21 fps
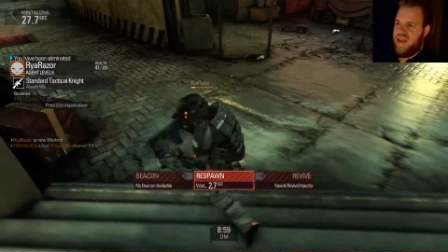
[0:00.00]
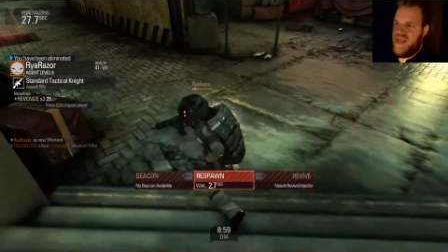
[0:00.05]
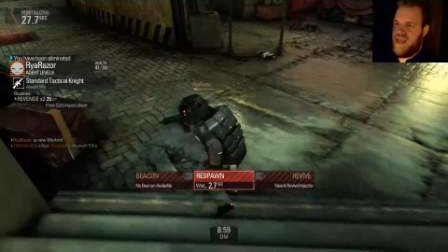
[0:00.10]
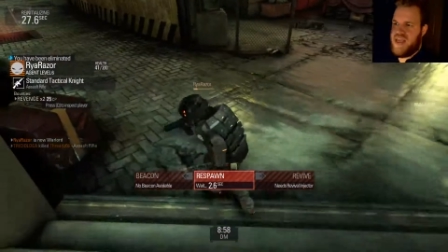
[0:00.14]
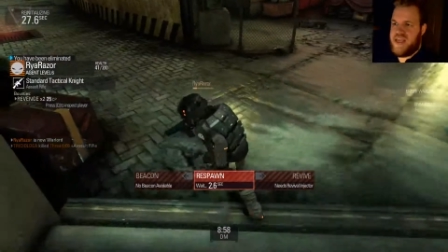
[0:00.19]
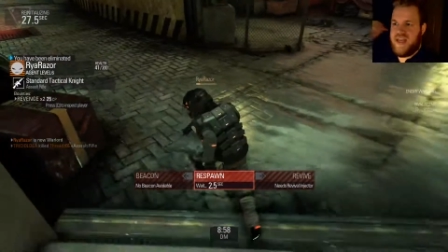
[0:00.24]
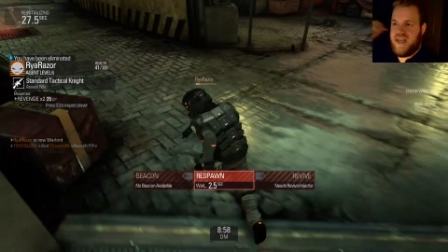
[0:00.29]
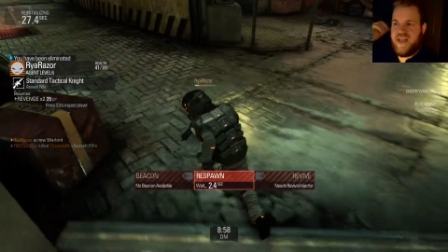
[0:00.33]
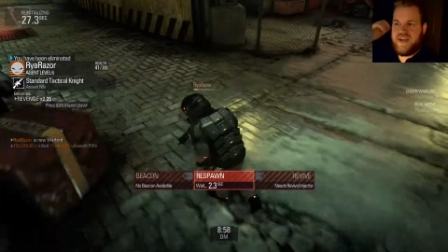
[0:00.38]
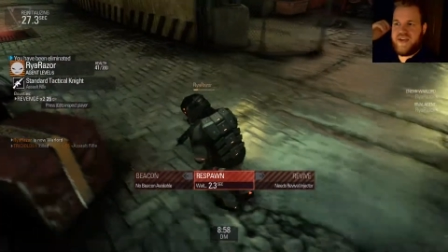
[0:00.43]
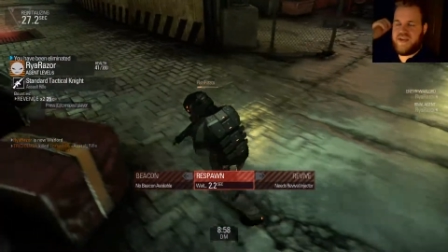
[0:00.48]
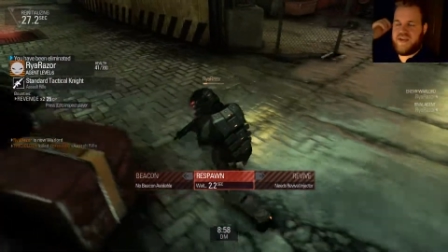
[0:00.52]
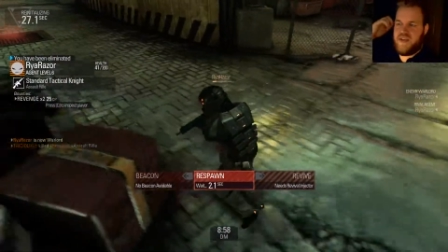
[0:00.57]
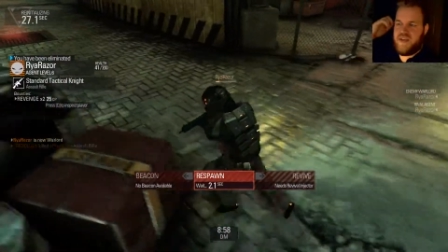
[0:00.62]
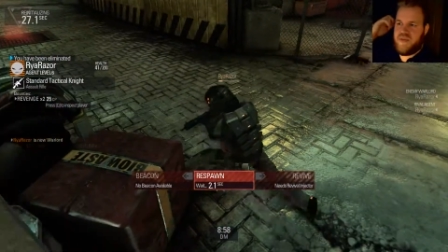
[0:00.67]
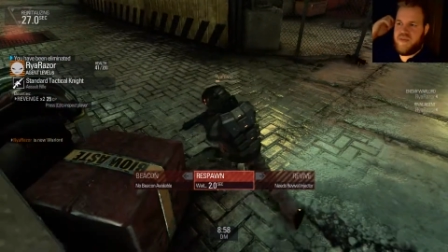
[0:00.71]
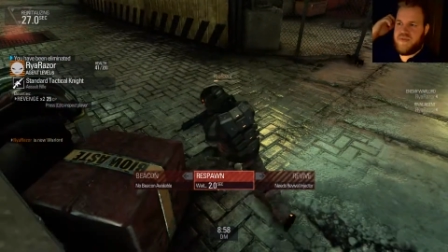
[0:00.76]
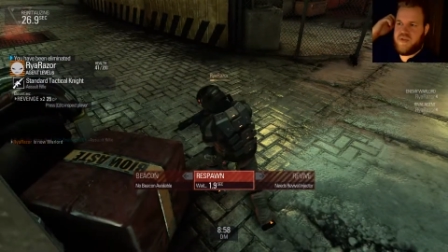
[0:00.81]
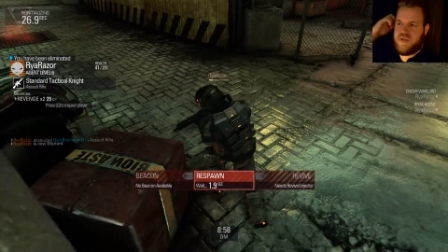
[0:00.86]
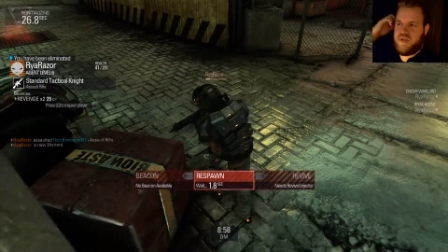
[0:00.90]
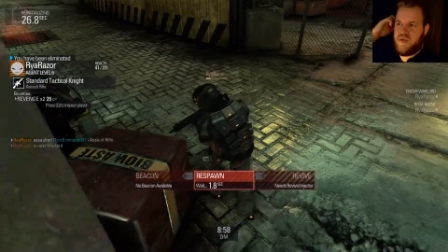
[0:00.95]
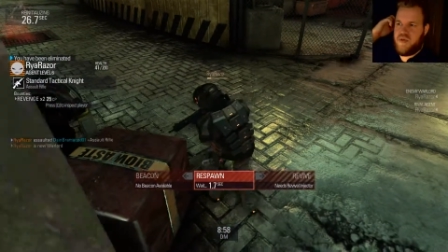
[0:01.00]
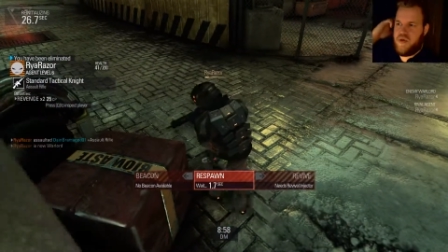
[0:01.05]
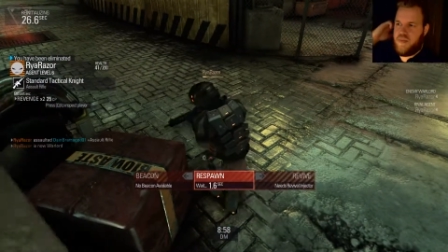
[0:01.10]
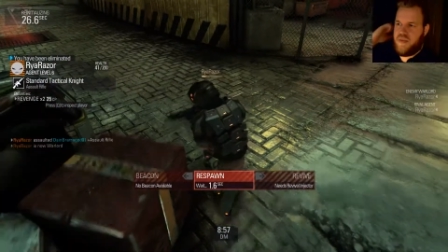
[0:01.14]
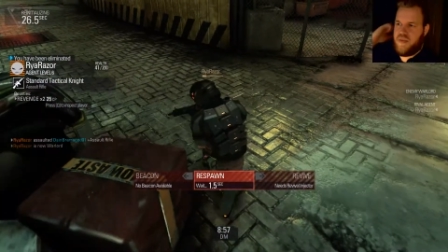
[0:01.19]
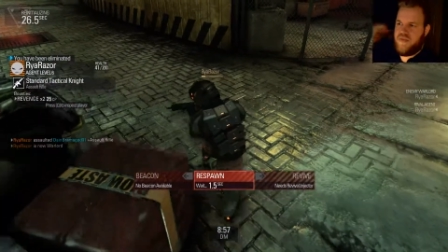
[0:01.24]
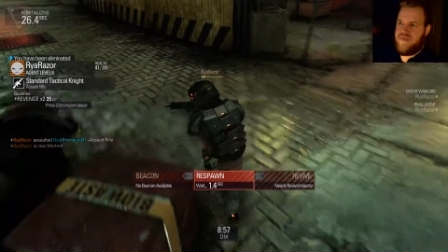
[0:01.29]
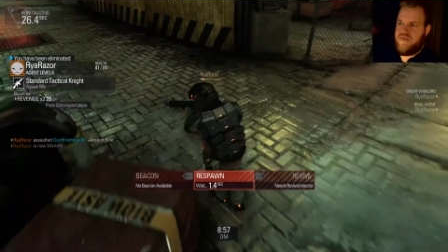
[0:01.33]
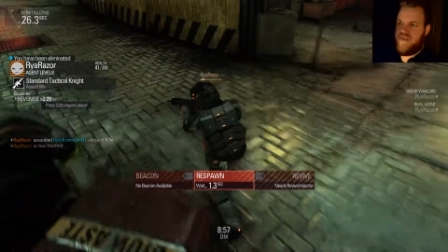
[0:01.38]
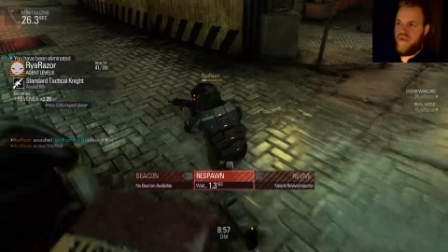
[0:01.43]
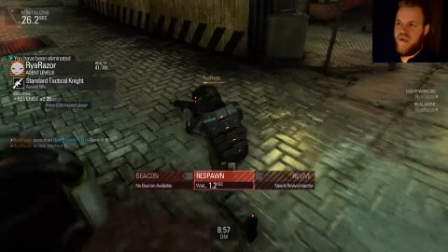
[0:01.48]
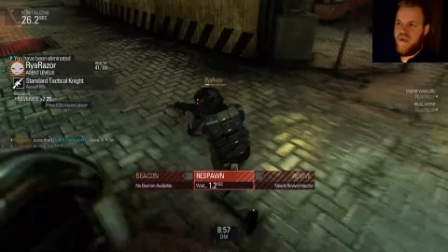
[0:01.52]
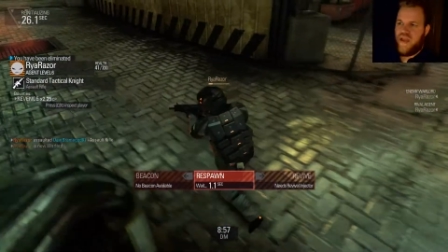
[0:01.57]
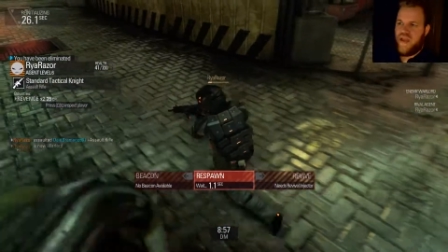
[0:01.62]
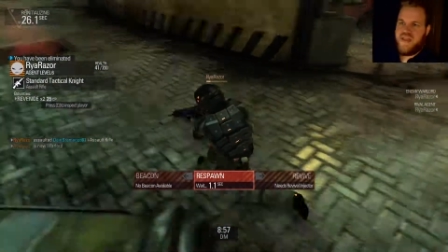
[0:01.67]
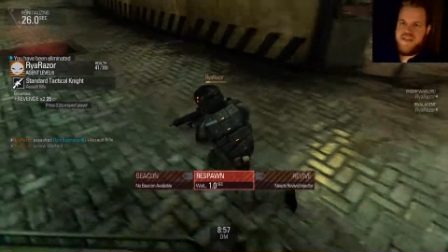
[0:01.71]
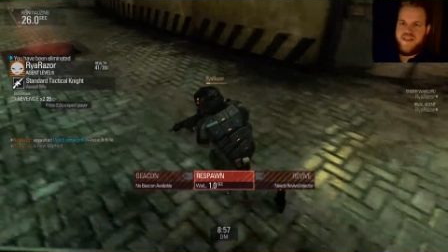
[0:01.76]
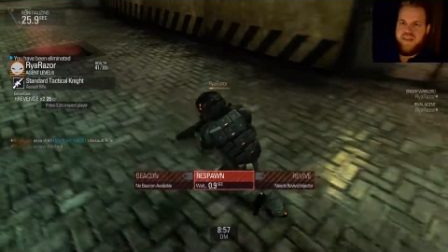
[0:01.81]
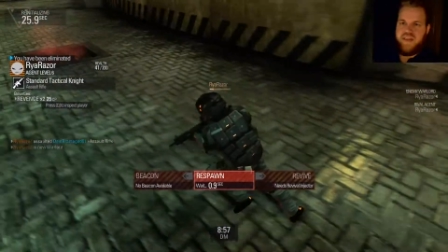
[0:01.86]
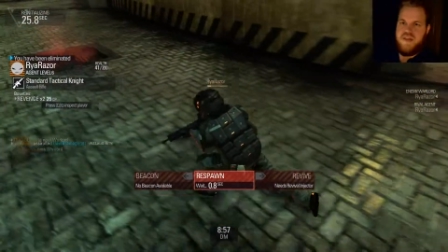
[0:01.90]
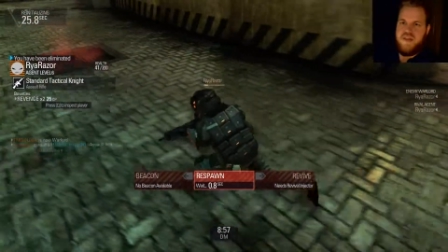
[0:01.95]
He can actually absorb the few
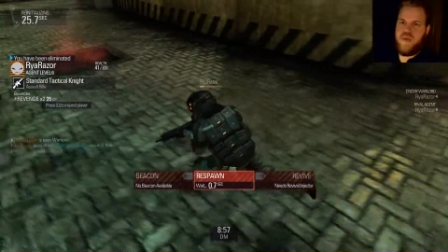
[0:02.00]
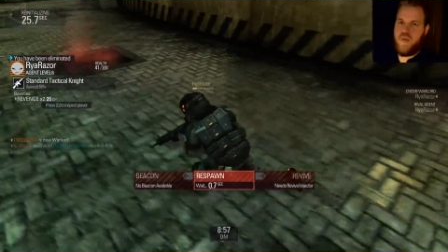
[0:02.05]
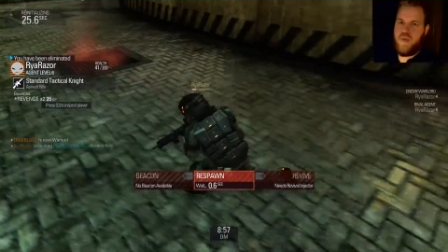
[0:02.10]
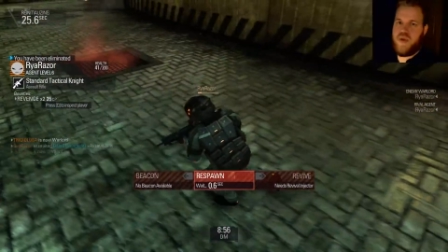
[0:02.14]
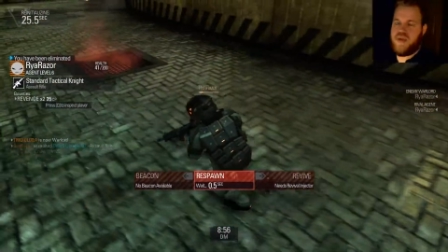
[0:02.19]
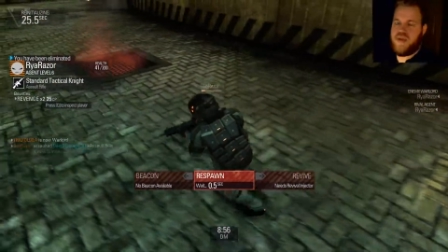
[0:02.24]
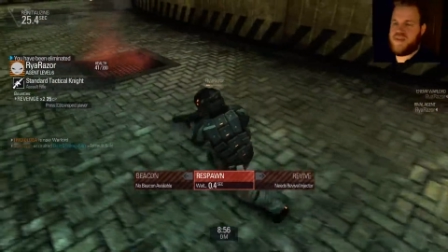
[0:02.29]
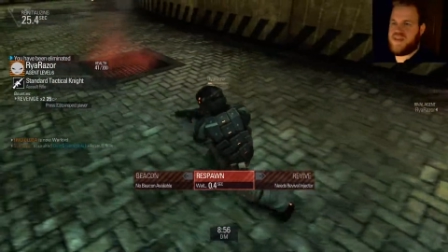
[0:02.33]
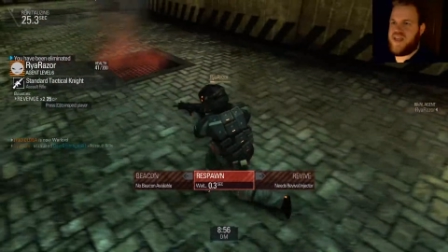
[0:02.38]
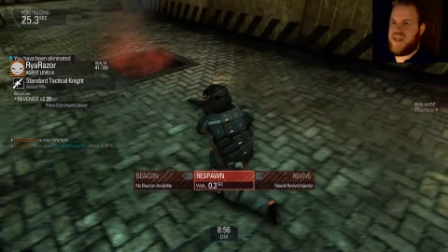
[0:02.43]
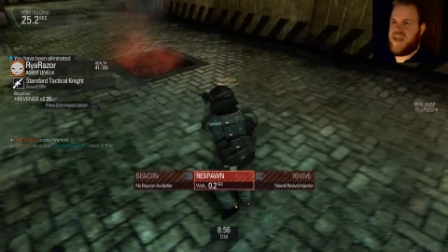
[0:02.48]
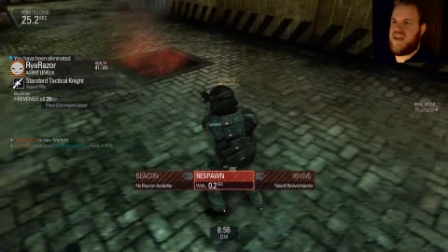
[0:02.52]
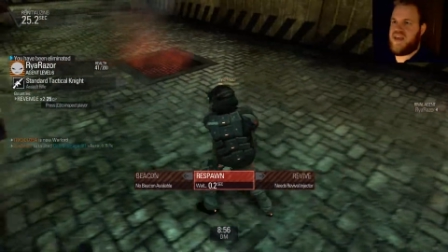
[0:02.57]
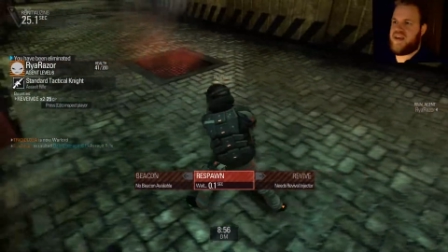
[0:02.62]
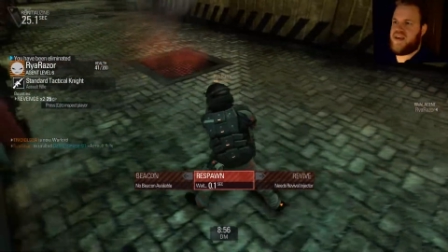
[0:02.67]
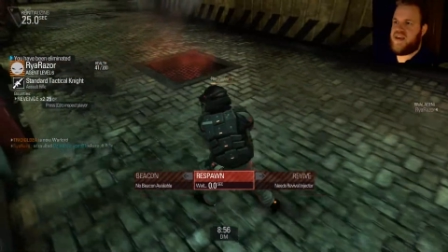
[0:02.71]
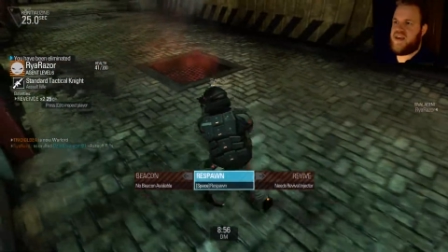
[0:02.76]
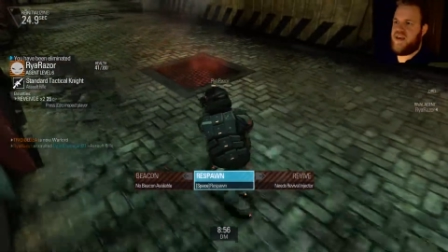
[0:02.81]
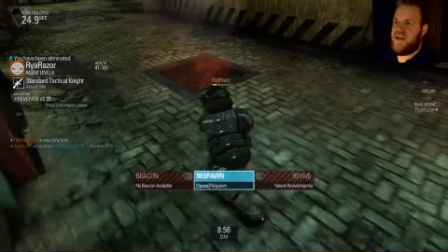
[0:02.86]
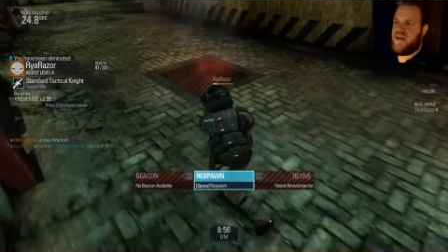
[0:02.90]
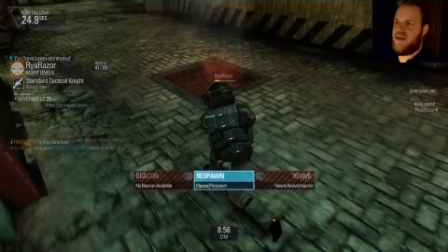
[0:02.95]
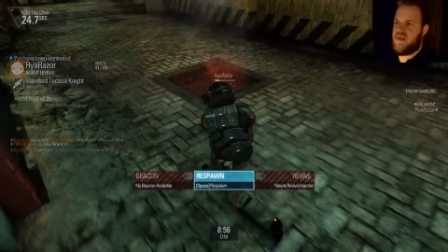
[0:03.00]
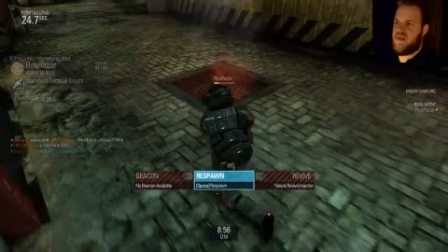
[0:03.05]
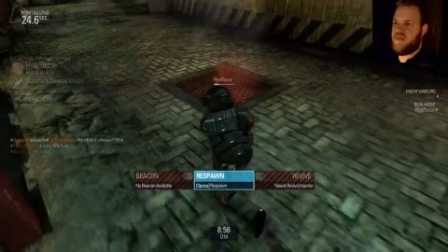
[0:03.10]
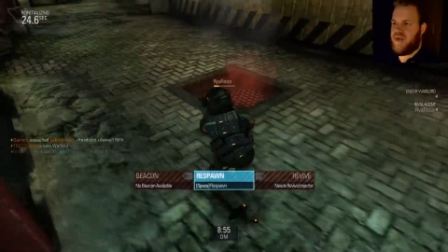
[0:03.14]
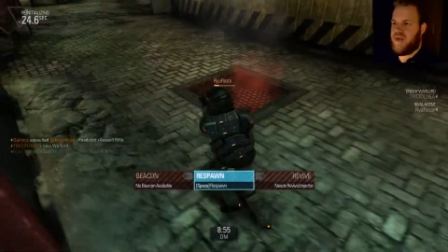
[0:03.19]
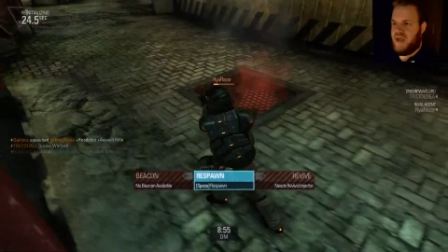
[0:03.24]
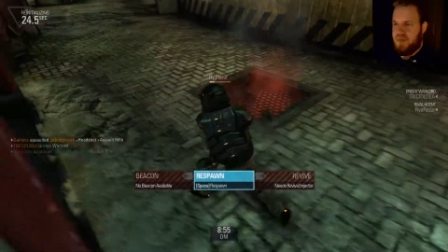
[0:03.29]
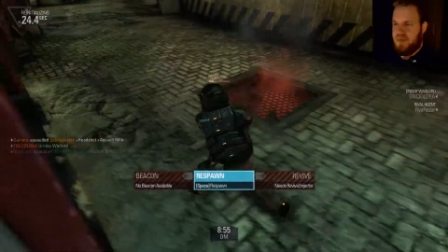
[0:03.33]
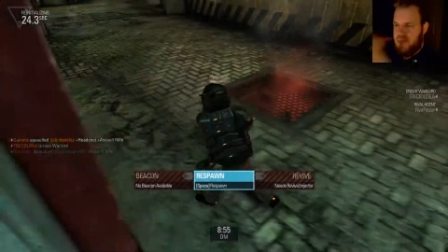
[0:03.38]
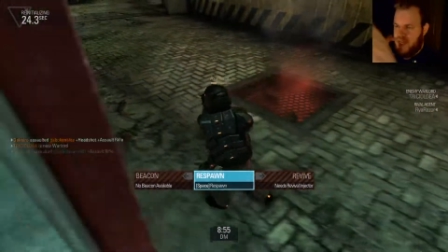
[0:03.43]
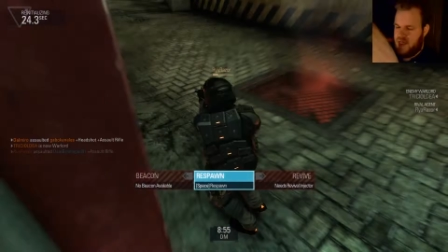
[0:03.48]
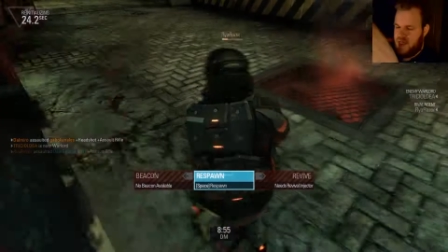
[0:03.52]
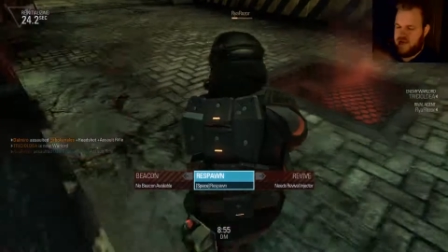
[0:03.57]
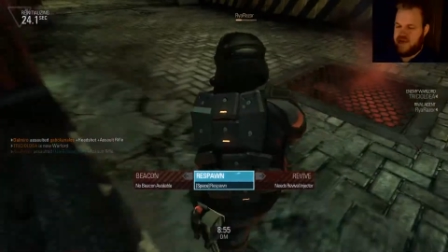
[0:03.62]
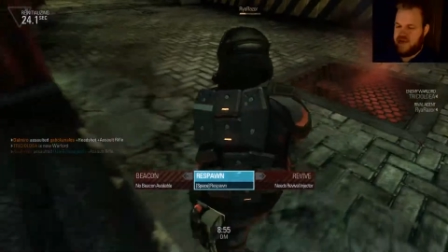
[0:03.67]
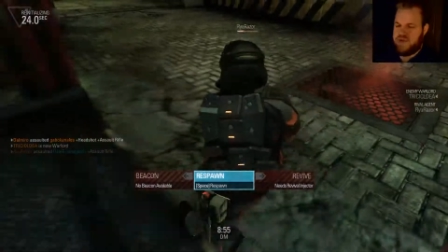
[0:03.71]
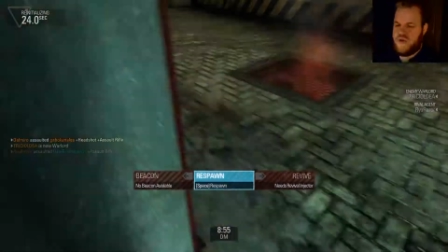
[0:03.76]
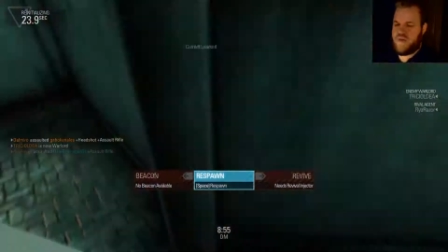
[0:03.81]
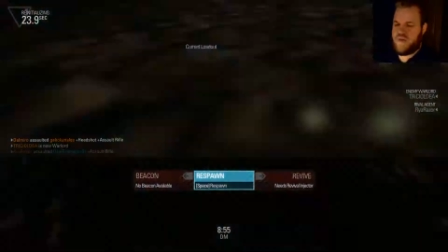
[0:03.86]
hits that you will take by immediately